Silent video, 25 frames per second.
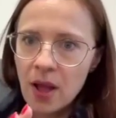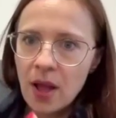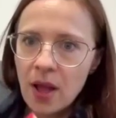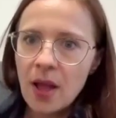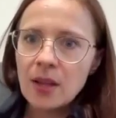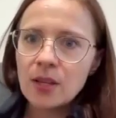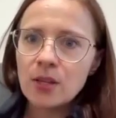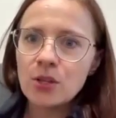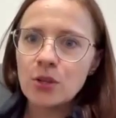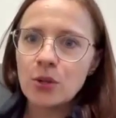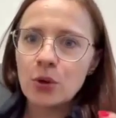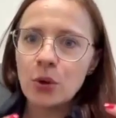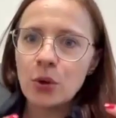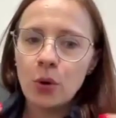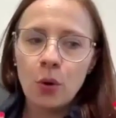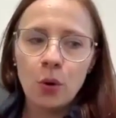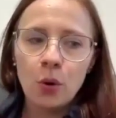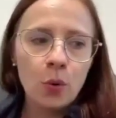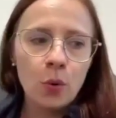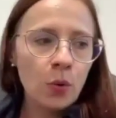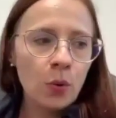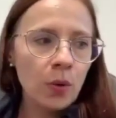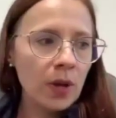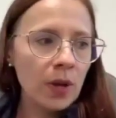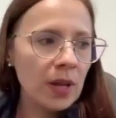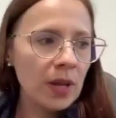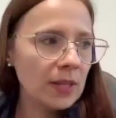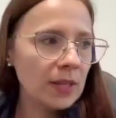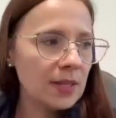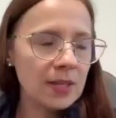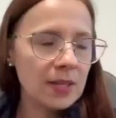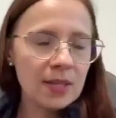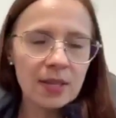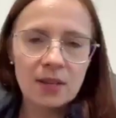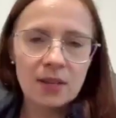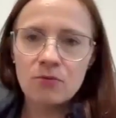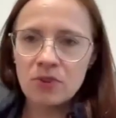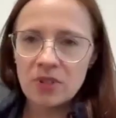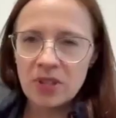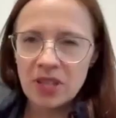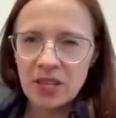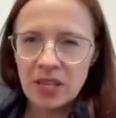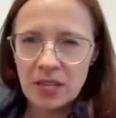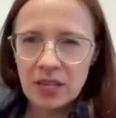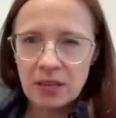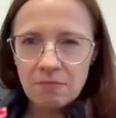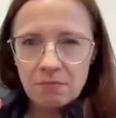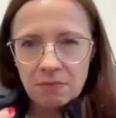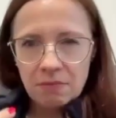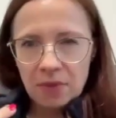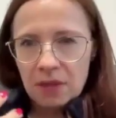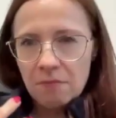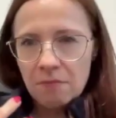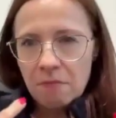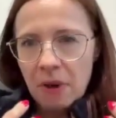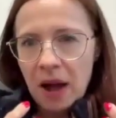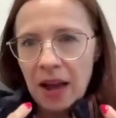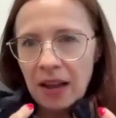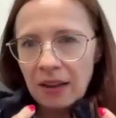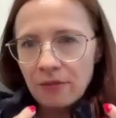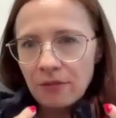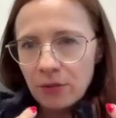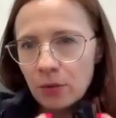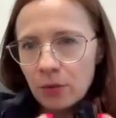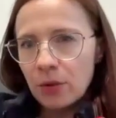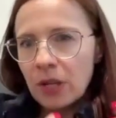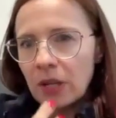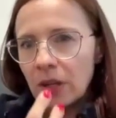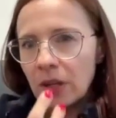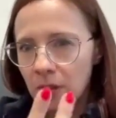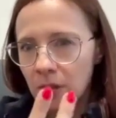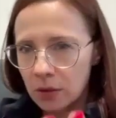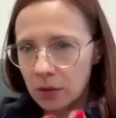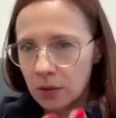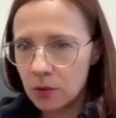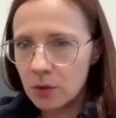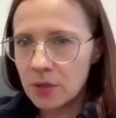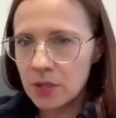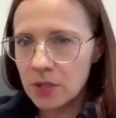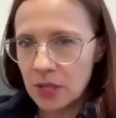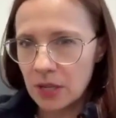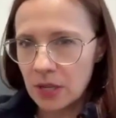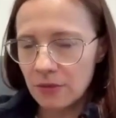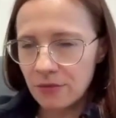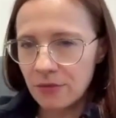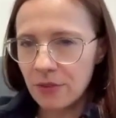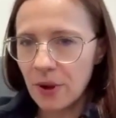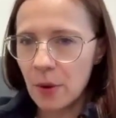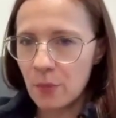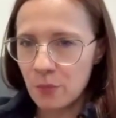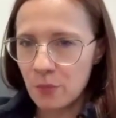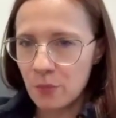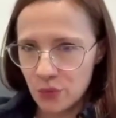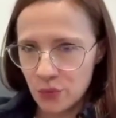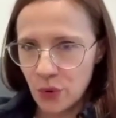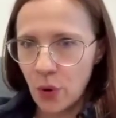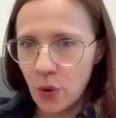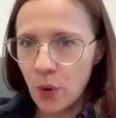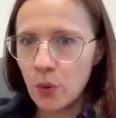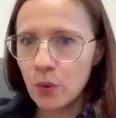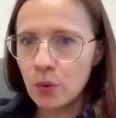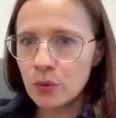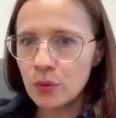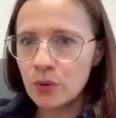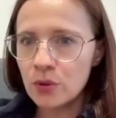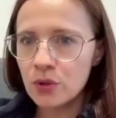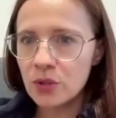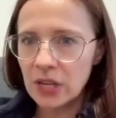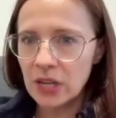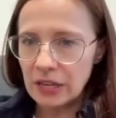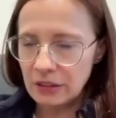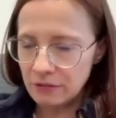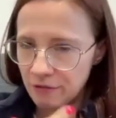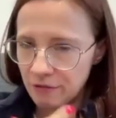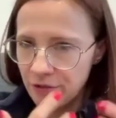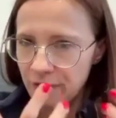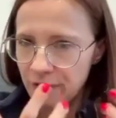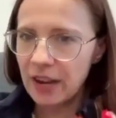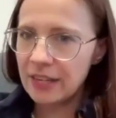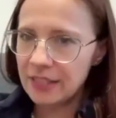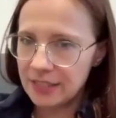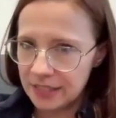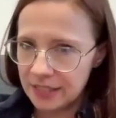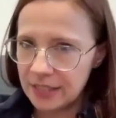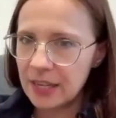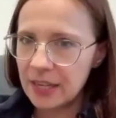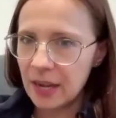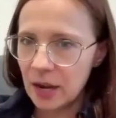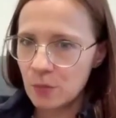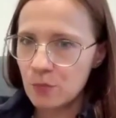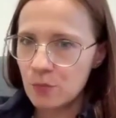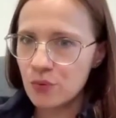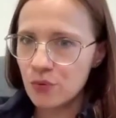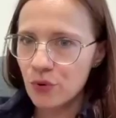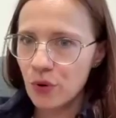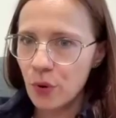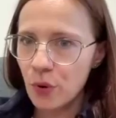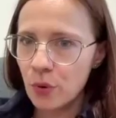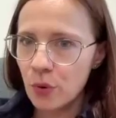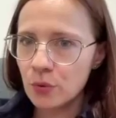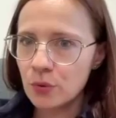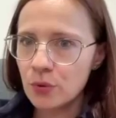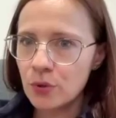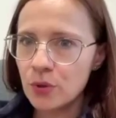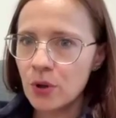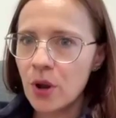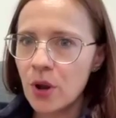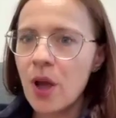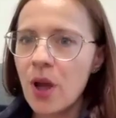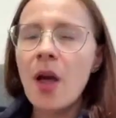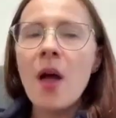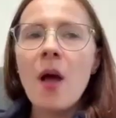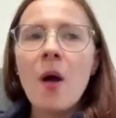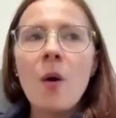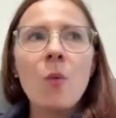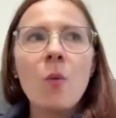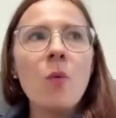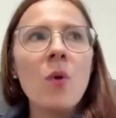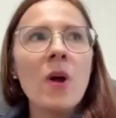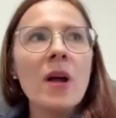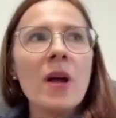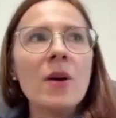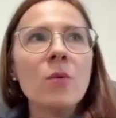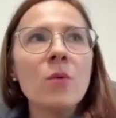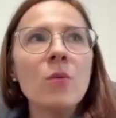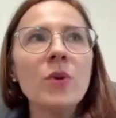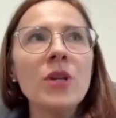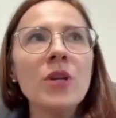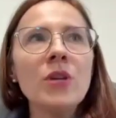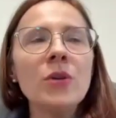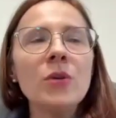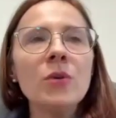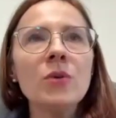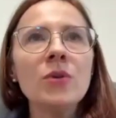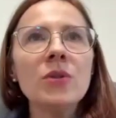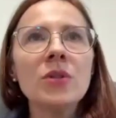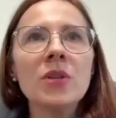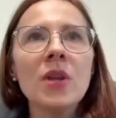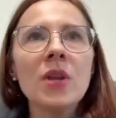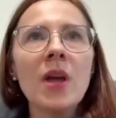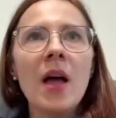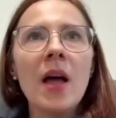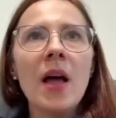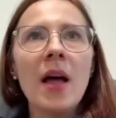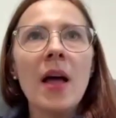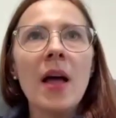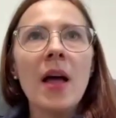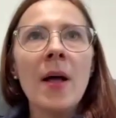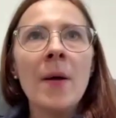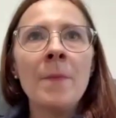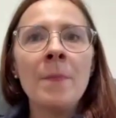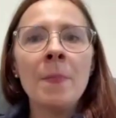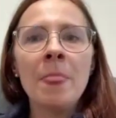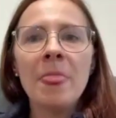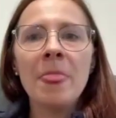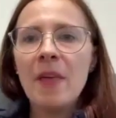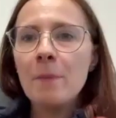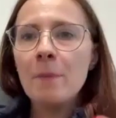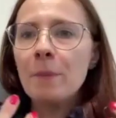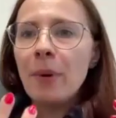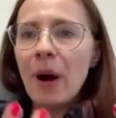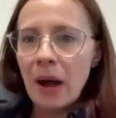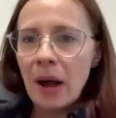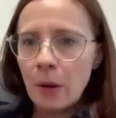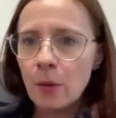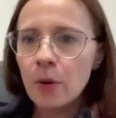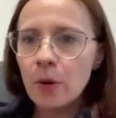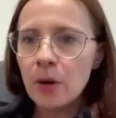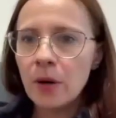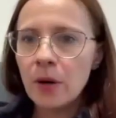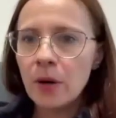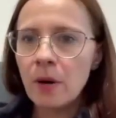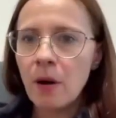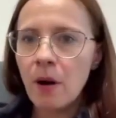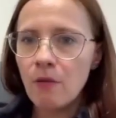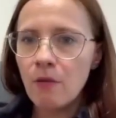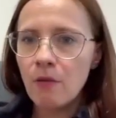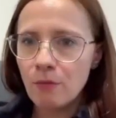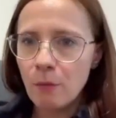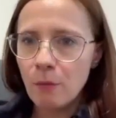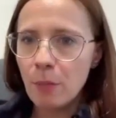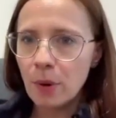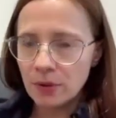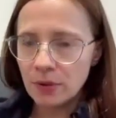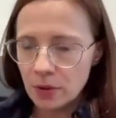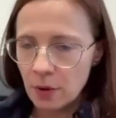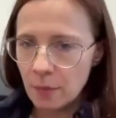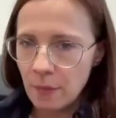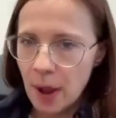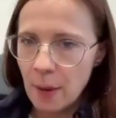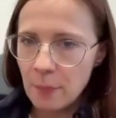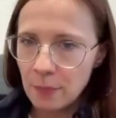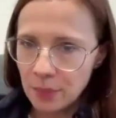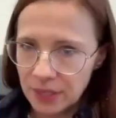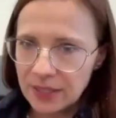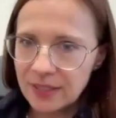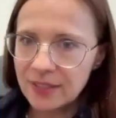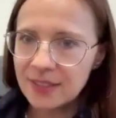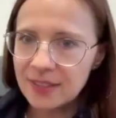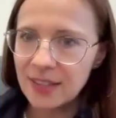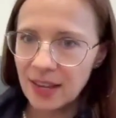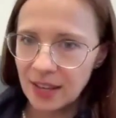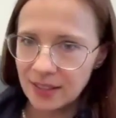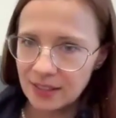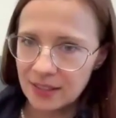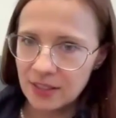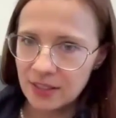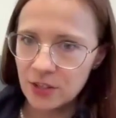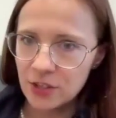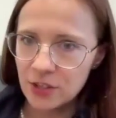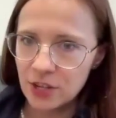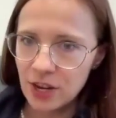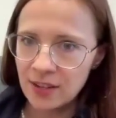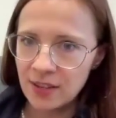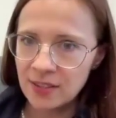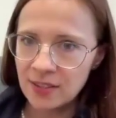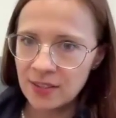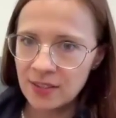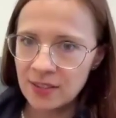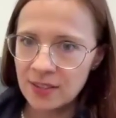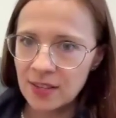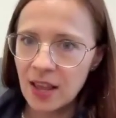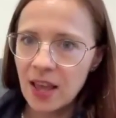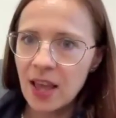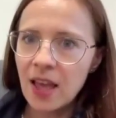So it's a really, in my view, inclusive approach, inviting approach, where we use the power of bottom-up intelligence